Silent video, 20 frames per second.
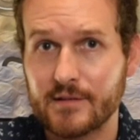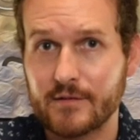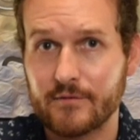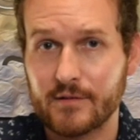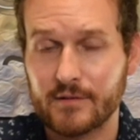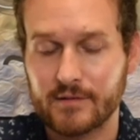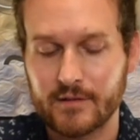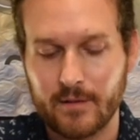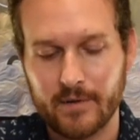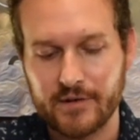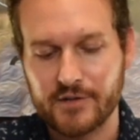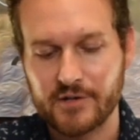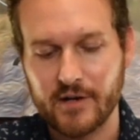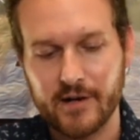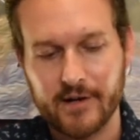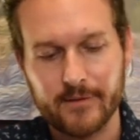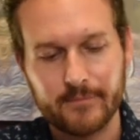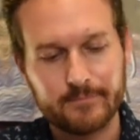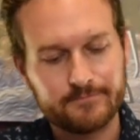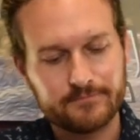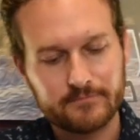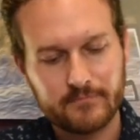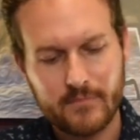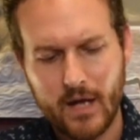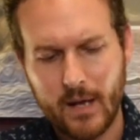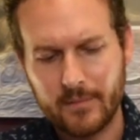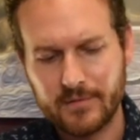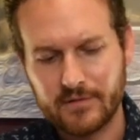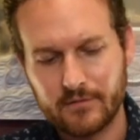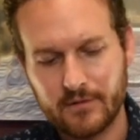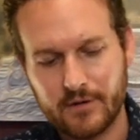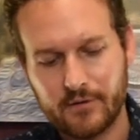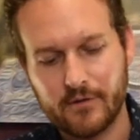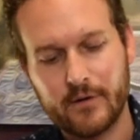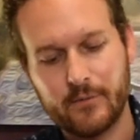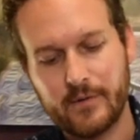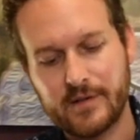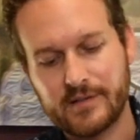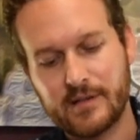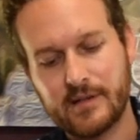the first time I tried it. Absolutely
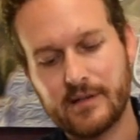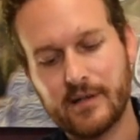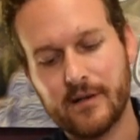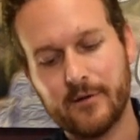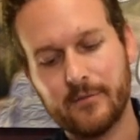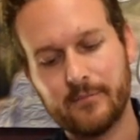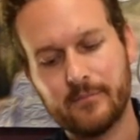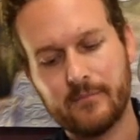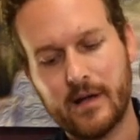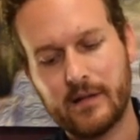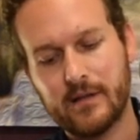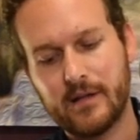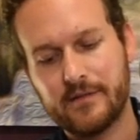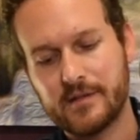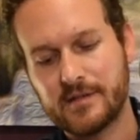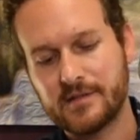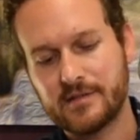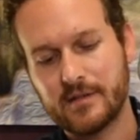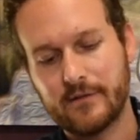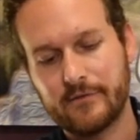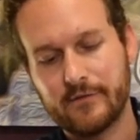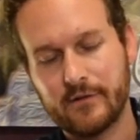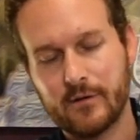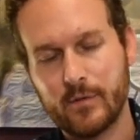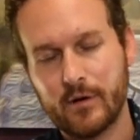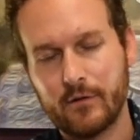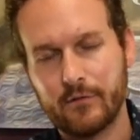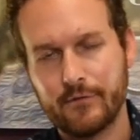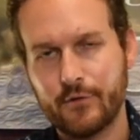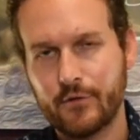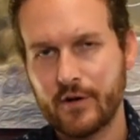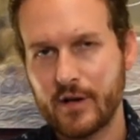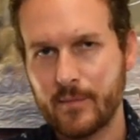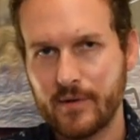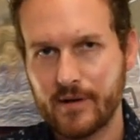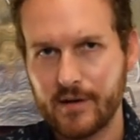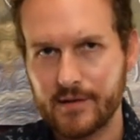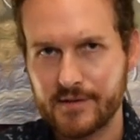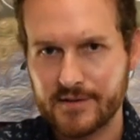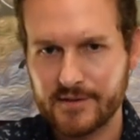great whiskey now. I let this sit for about 40
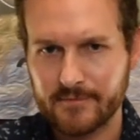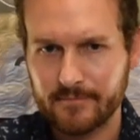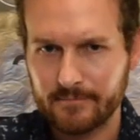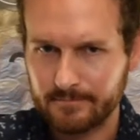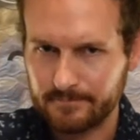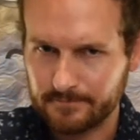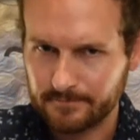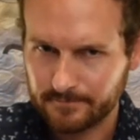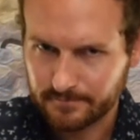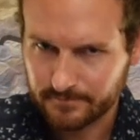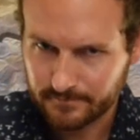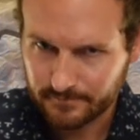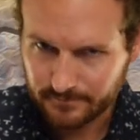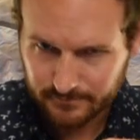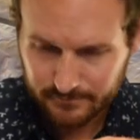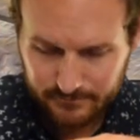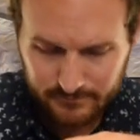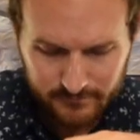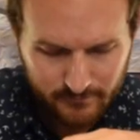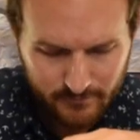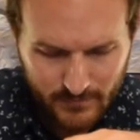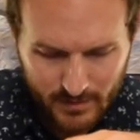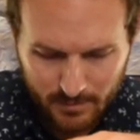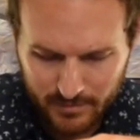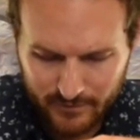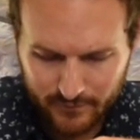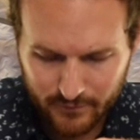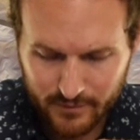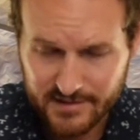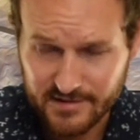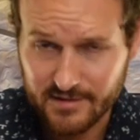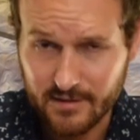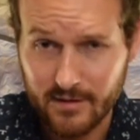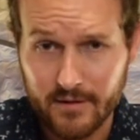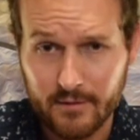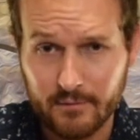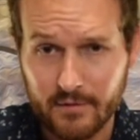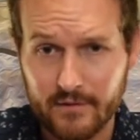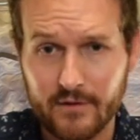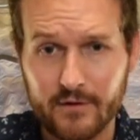minutes before I
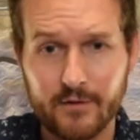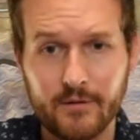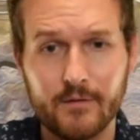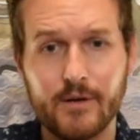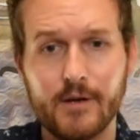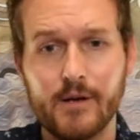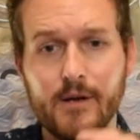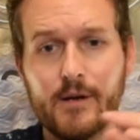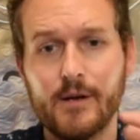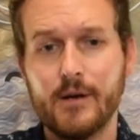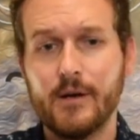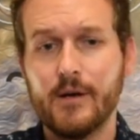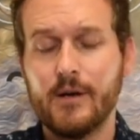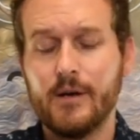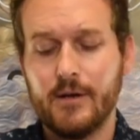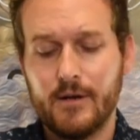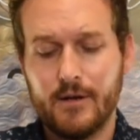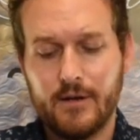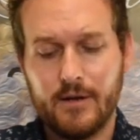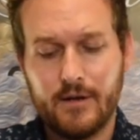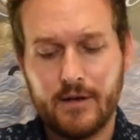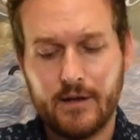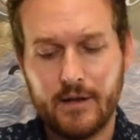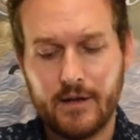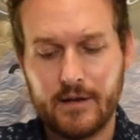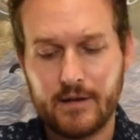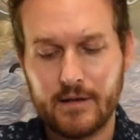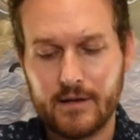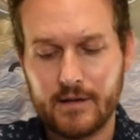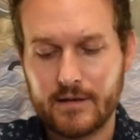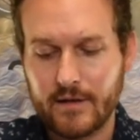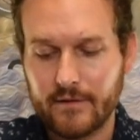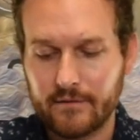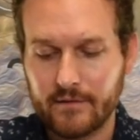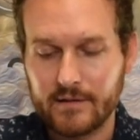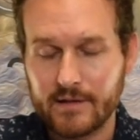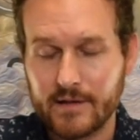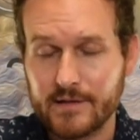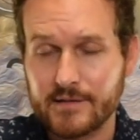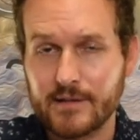started the review, and it
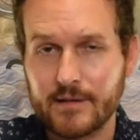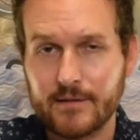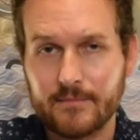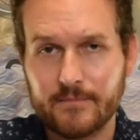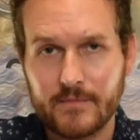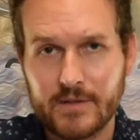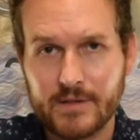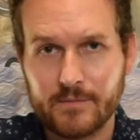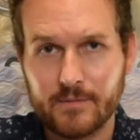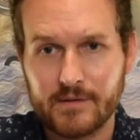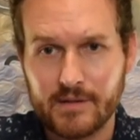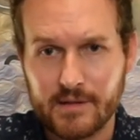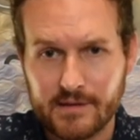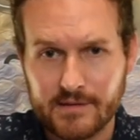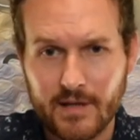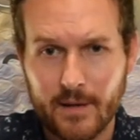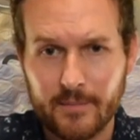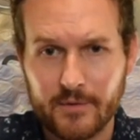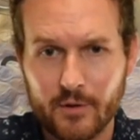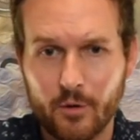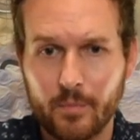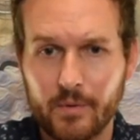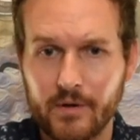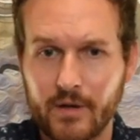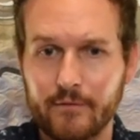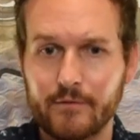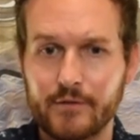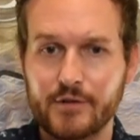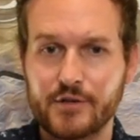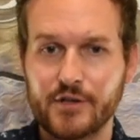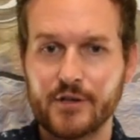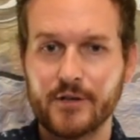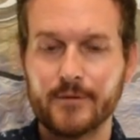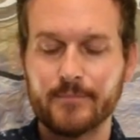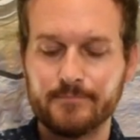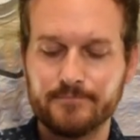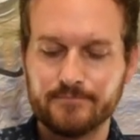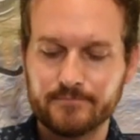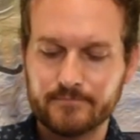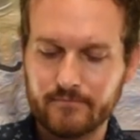definitely needs it. This one needs time to open up for sure.
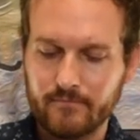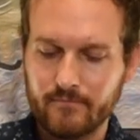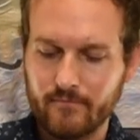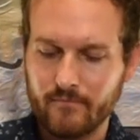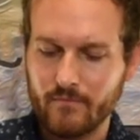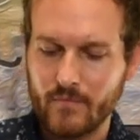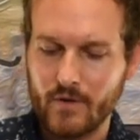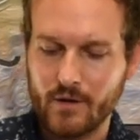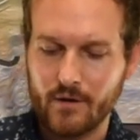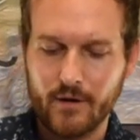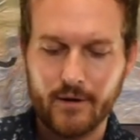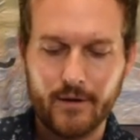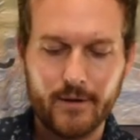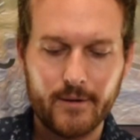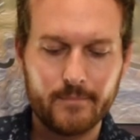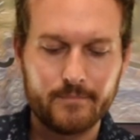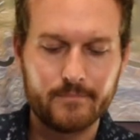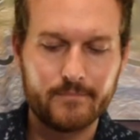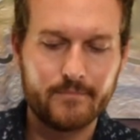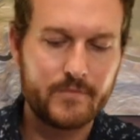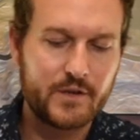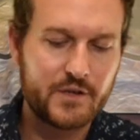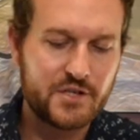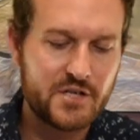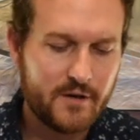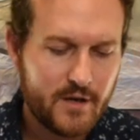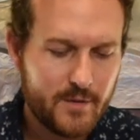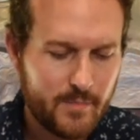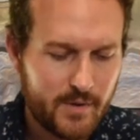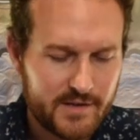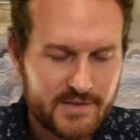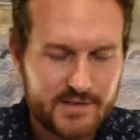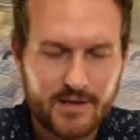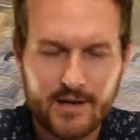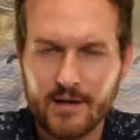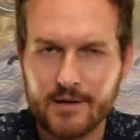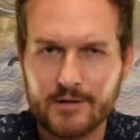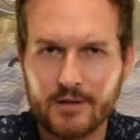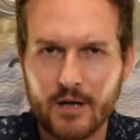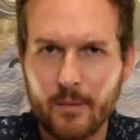The sherry butts
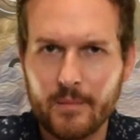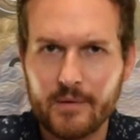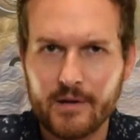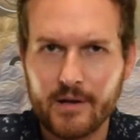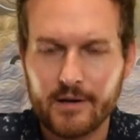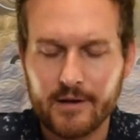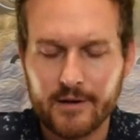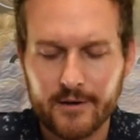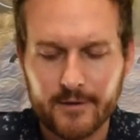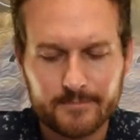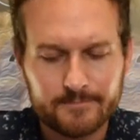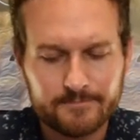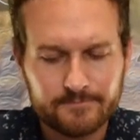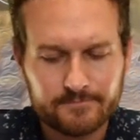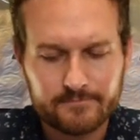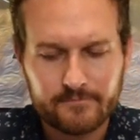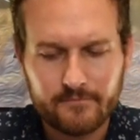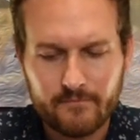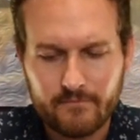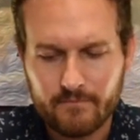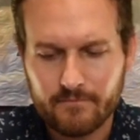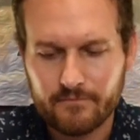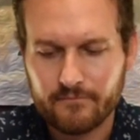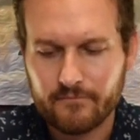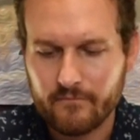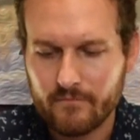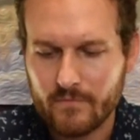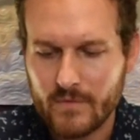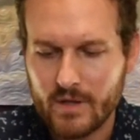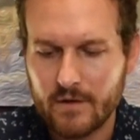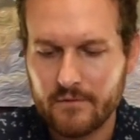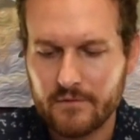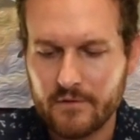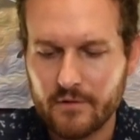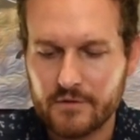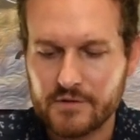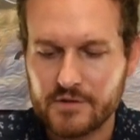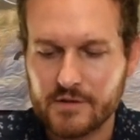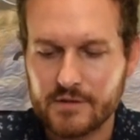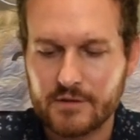kind of dominate here. Even though
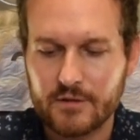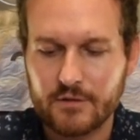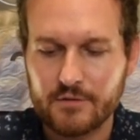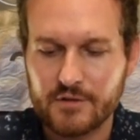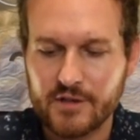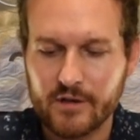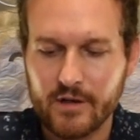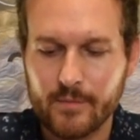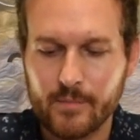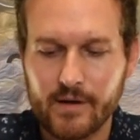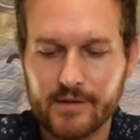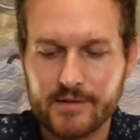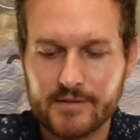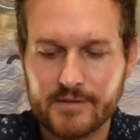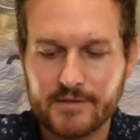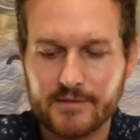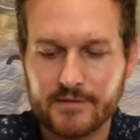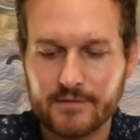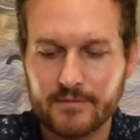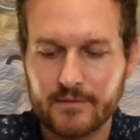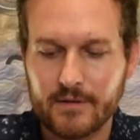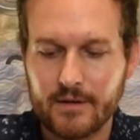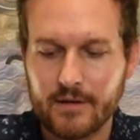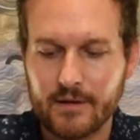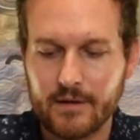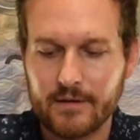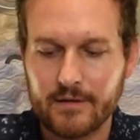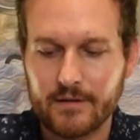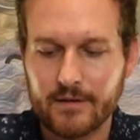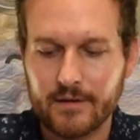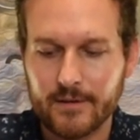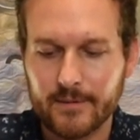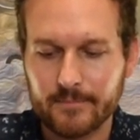there's just 2 sherry butts and